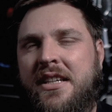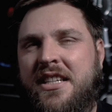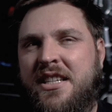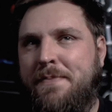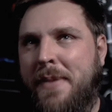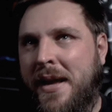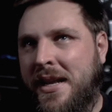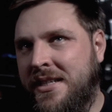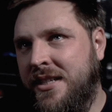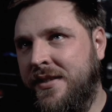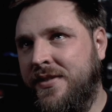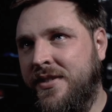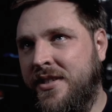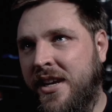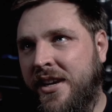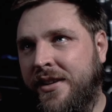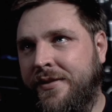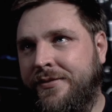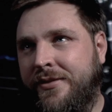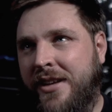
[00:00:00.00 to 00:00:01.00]
expensive
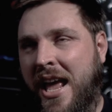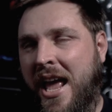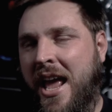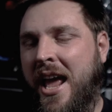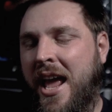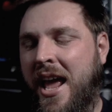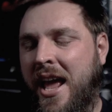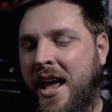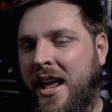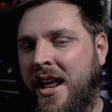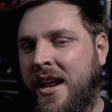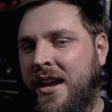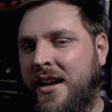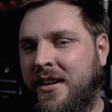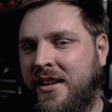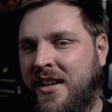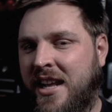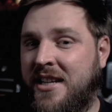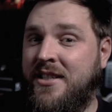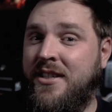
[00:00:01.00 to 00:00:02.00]
stuff
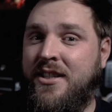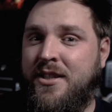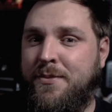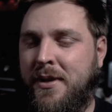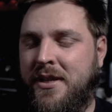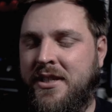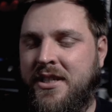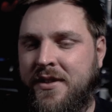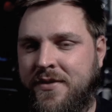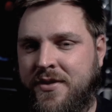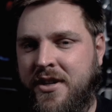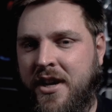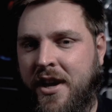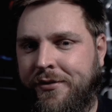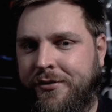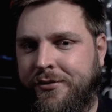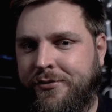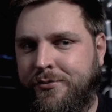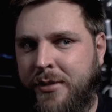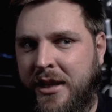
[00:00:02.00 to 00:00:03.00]
and less expensive
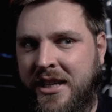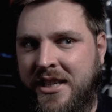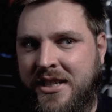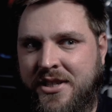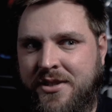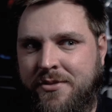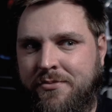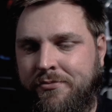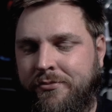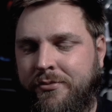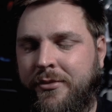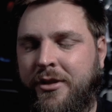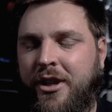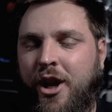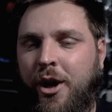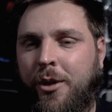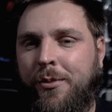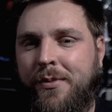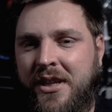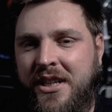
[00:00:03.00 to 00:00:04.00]
stuff. Because,
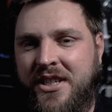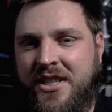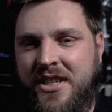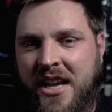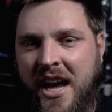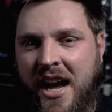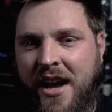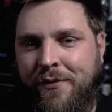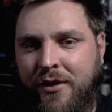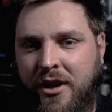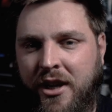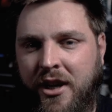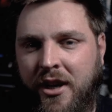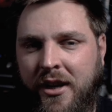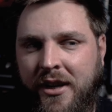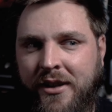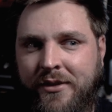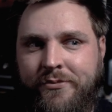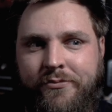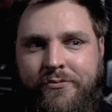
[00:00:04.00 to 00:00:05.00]
you know, it's dive
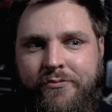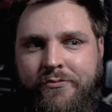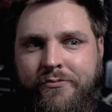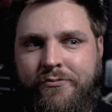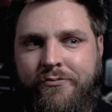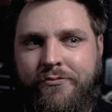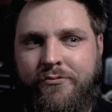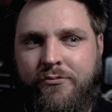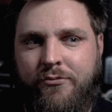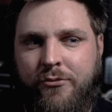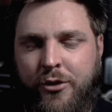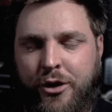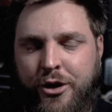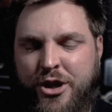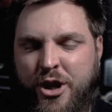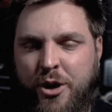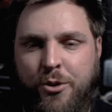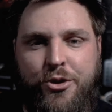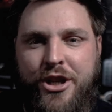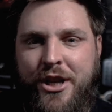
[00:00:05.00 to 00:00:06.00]
gear and
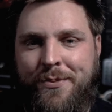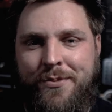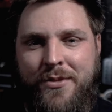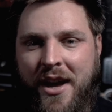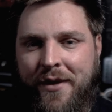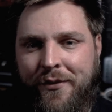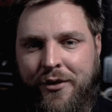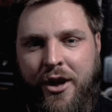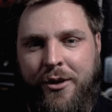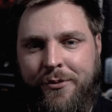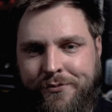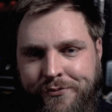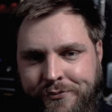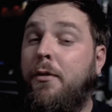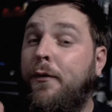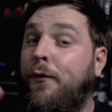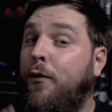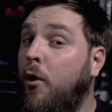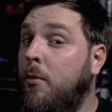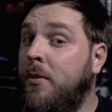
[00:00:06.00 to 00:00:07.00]
there's no cheap dive gear.
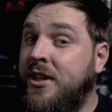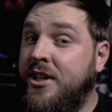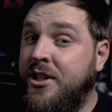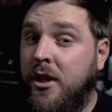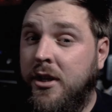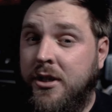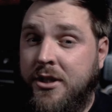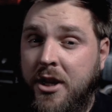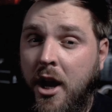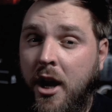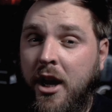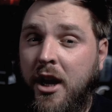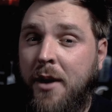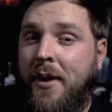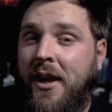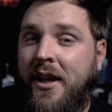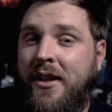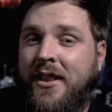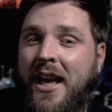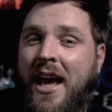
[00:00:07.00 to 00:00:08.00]
But before we start talking
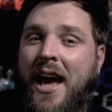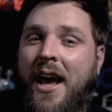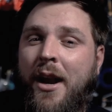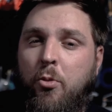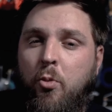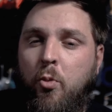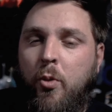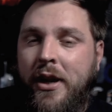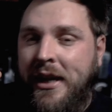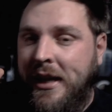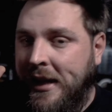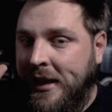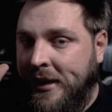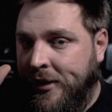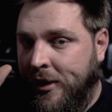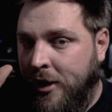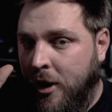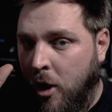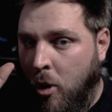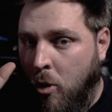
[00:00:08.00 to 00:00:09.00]
about that, we
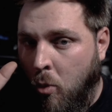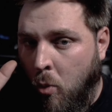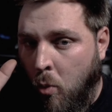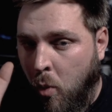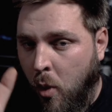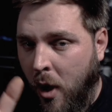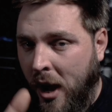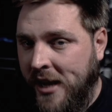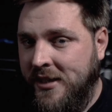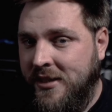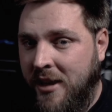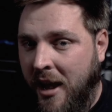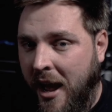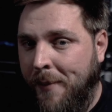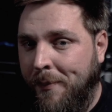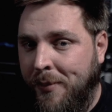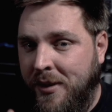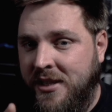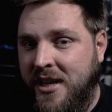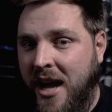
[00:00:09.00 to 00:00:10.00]
need to know what
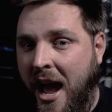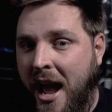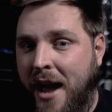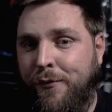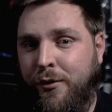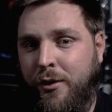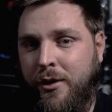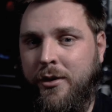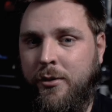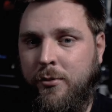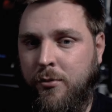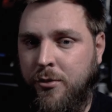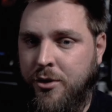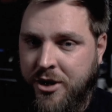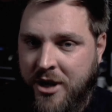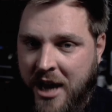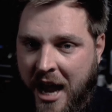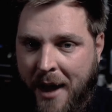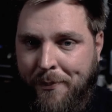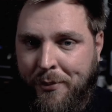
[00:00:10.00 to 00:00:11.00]
type of diver
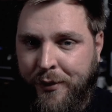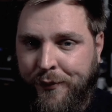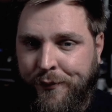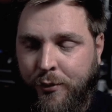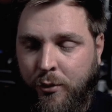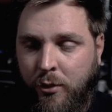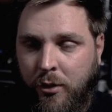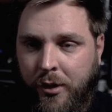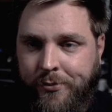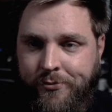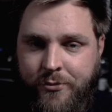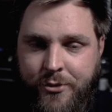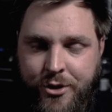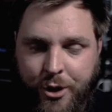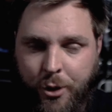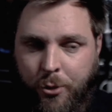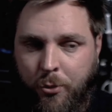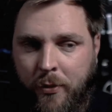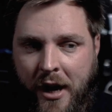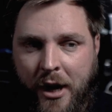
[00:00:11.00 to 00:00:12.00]
we're shopping for.
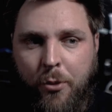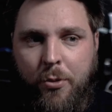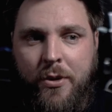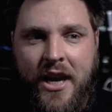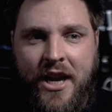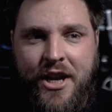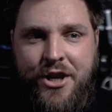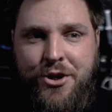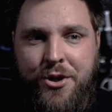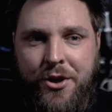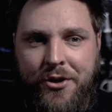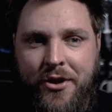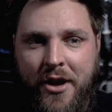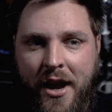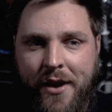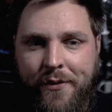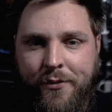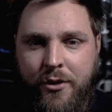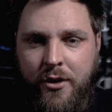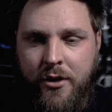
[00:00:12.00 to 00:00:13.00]
So a recreational
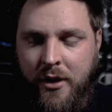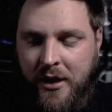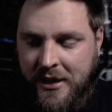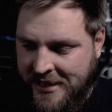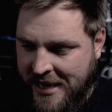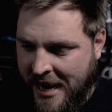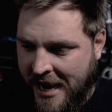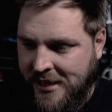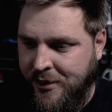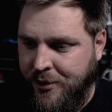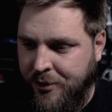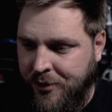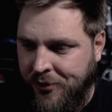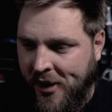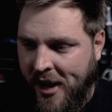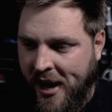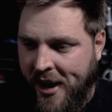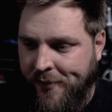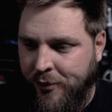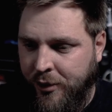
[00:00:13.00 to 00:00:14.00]
diver, a technical
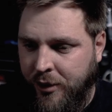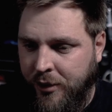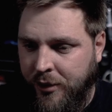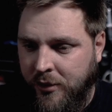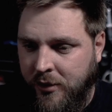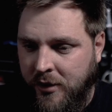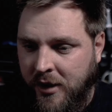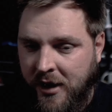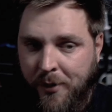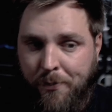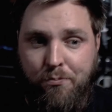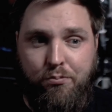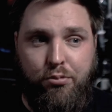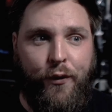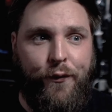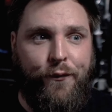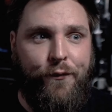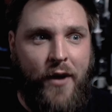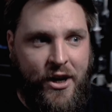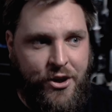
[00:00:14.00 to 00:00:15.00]
diver, a
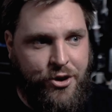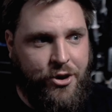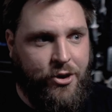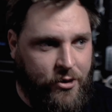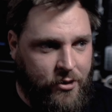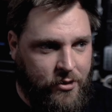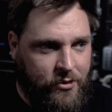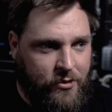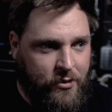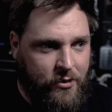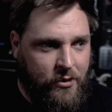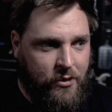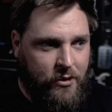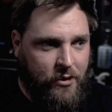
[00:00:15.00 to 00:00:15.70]
professional,